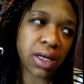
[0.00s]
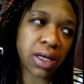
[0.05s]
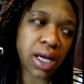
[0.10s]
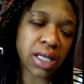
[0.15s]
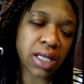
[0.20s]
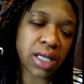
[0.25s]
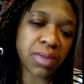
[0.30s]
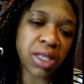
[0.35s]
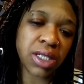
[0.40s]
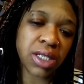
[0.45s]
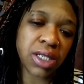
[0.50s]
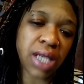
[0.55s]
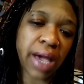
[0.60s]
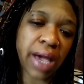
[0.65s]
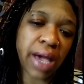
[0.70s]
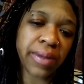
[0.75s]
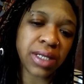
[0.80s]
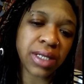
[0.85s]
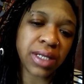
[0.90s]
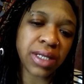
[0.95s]
as much
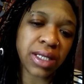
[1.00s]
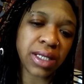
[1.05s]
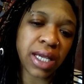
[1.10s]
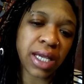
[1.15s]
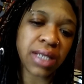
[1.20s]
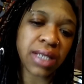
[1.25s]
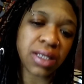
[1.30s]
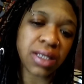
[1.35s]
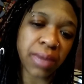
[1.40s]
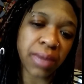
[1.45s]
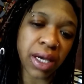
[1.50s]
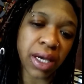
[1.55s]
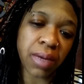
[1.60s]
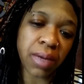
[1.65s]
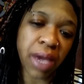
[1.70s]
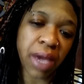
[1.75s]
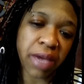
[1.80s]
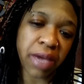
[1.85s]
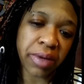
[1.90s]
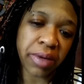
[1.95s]
time as it takes to make a
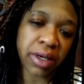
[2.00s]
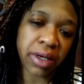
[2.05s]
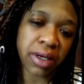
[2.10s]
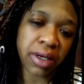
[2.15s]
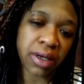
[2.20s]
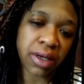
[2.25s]
baby